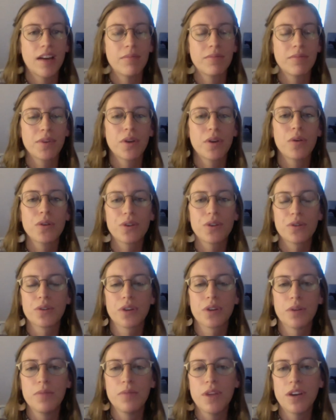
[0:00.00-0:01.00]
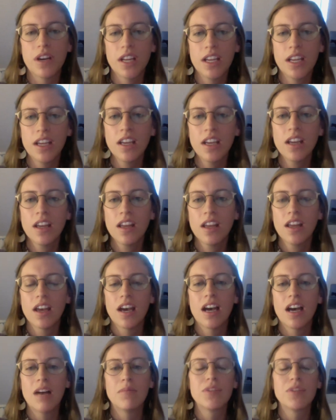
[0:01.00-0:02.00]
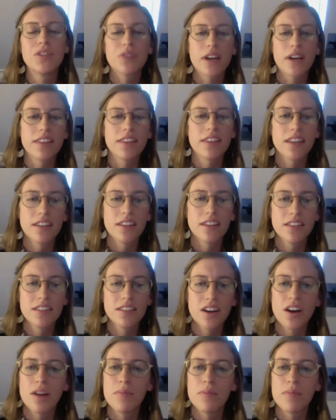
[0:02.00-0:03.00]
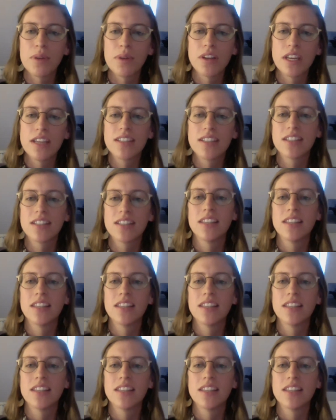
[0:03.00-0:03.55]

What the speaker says: cultural community strengthens our ability to